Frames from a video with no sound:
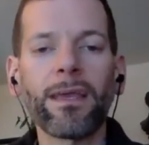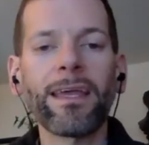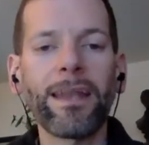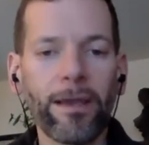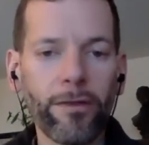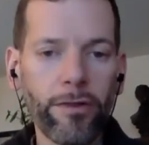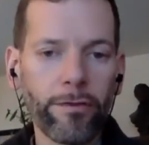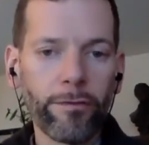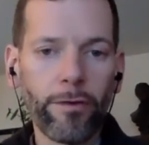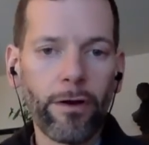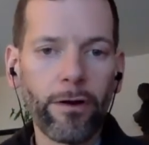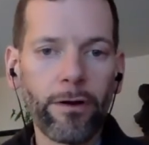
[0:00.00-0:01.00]

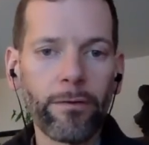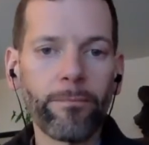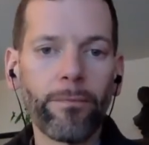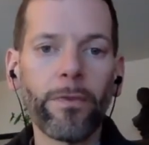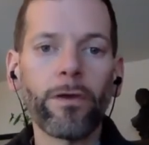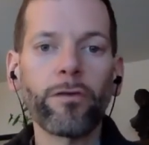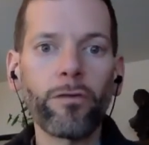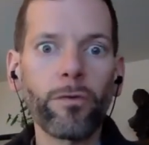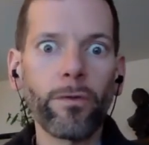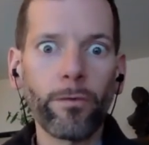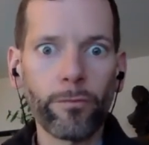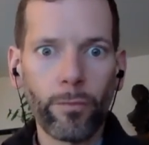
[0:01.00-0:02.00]
connections are to
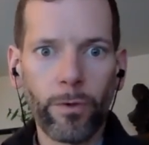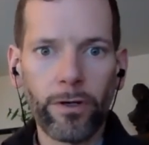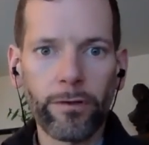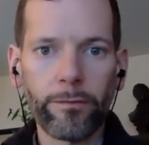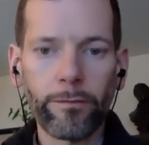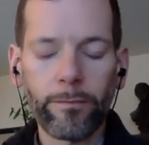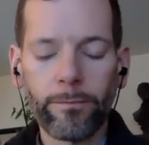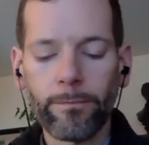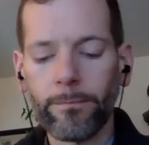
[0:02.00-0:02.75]
those words.